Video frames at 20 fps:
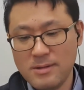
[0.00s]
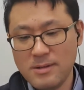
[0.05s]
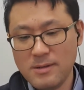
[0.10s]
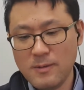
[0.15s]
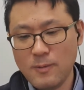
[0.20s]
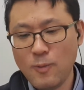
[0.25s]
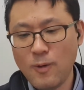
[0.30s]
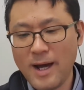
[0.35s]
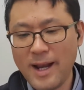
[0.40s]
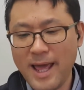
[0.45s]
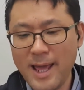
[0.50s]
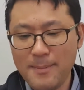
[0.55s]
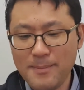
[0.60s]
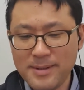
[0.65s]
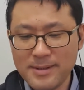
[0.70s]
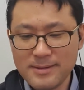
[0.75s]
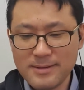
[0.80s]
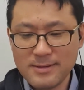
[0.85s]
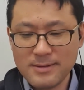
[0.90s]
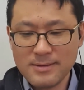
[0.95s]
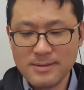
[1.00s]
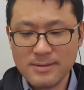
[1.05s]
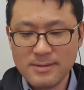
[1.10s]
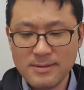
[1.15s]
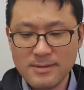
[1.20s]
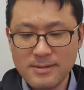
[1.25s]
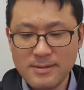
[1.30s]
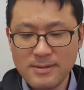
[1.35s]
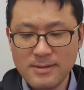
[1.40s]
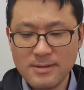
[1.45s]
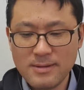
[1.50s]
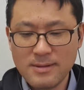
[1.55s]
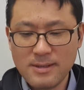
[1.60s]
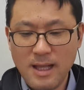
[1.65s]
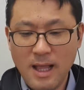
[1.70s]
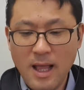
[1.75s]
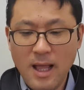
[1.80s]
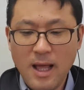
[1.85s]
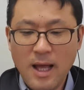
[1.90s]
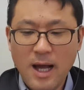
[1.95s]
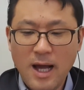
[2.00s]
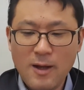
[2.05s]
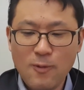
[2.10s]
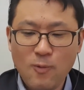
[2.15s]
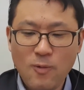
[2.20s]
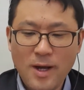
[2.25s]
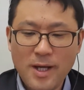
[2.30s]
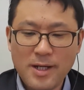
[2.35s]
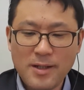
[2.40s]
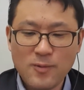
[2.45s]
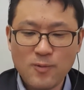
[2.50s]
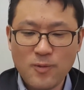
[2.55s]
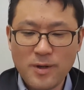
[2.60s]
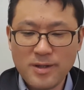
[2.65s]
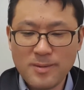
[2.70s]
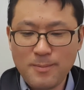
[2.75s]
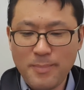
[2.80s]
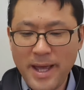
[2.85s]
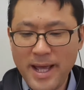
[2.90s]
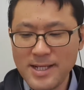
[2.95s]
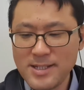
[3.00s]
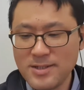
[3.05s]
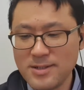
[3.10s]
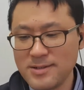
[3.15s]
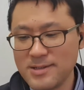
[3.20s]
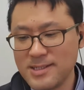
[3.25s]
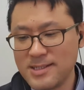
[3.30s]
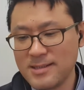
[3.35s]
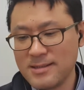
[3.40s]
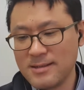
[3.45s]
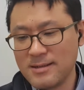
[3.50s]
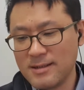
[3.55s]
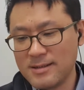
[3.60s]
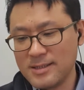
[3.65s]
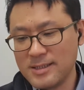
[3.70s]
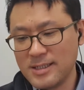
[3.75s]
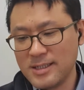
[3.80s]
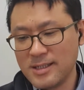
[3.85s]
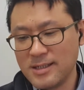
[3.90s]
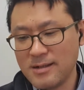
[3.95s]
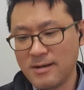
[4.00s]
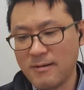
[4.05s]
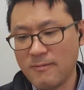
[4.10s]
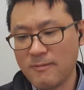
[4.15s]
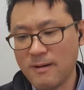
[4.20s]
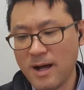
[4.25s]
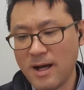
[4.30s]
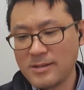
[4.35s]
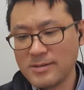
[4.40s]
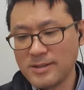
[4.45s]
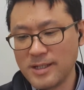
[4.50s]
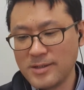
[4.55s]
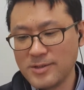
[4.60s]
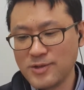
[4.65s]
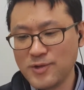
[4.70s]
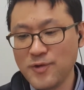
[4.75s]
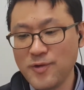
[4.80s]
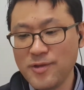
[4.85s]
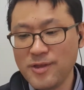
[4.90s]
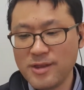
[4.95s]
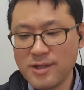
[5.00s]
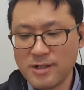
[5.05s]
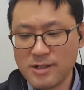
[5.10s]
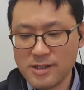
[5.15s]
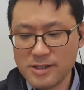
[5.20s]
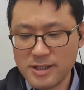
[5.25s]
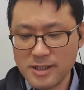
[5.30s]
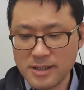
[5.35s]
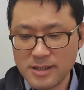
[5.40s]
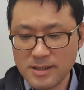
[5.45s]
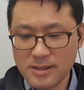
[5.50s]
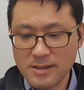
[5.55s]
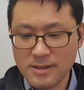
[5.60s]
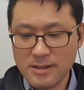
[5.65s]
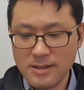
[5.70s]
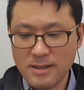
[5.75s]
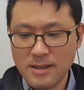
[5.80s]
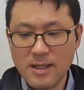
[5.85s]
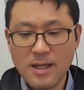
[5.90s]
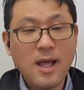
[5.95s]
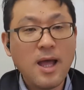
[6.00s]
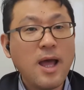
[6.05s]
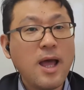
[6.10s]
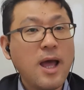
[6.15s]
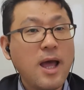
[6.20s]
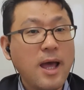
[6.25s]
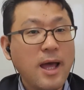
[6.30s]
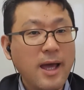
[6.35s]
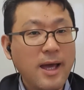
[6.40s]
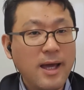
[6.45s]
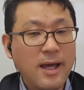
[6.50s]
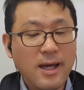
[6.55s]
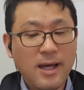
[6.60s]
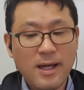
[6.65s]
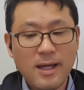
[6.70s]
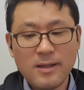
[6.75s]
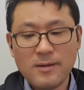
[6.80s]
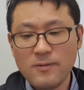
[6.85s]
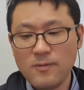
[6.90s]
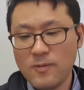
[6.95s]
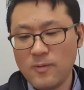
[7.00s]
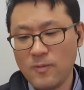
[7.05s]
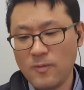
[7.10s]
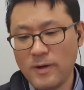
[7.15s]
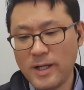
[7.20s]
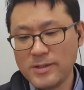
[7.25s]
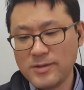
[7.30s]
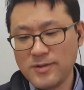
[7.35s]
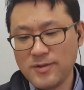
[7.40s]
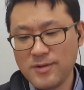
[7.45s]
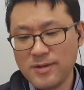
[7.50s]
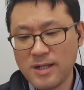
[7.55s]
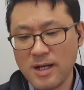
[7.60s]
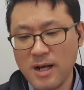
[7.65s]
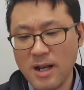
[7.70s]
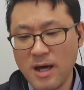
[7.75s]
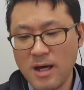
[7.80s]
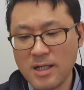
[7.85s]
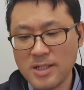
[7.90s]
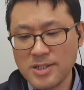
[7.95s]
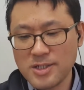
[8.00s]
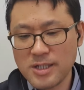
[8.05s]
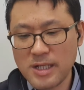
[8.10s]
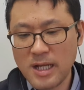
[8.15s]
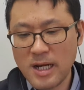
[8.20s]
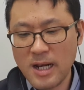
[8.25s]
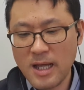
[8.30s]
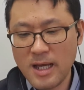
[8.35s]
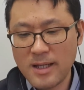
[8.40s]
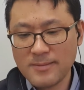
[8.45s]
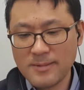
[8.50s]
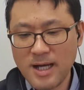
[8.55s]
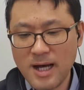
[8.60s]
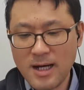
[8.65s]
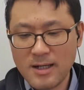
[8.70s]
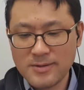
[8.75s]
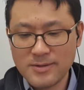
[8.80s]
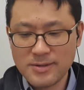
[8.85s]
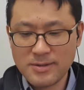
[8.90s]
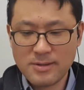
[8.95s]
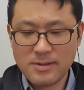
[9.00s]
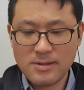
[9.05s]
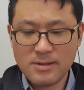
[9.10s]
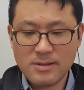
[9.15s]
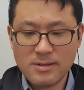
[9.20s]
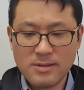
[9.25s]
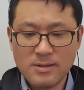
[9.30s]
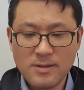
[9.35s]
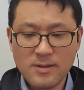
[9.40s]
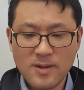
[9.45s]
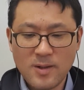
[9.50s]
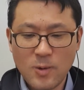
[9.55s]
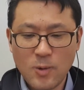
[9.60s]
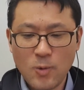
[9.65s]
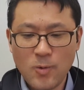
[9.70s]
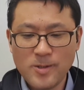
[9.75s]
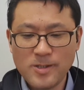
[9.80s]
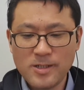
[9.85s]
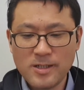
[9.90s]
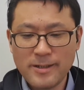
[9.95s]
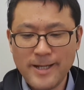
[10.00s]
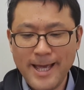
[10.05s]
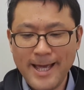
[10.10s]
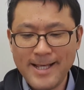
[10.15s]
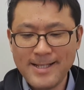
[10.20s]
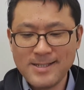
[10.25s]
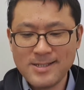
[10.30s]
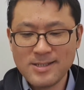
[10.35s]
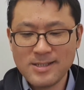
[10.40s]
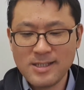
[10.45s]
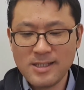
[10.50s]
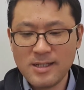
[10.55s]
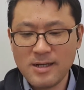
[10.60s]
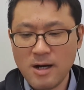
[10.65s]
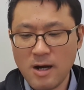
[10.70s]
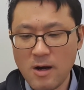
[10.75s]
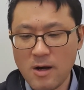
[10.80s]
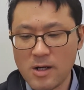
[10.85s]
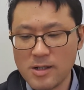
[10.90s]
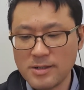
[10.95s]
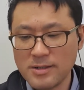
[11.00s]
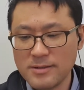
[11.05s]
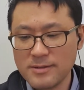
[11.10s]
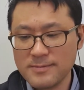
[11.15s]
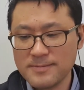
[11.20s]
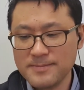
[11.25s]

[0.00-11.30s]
What happened? I waited with patience until around 2:30 and went to the luggage claim counter with a hasty heart.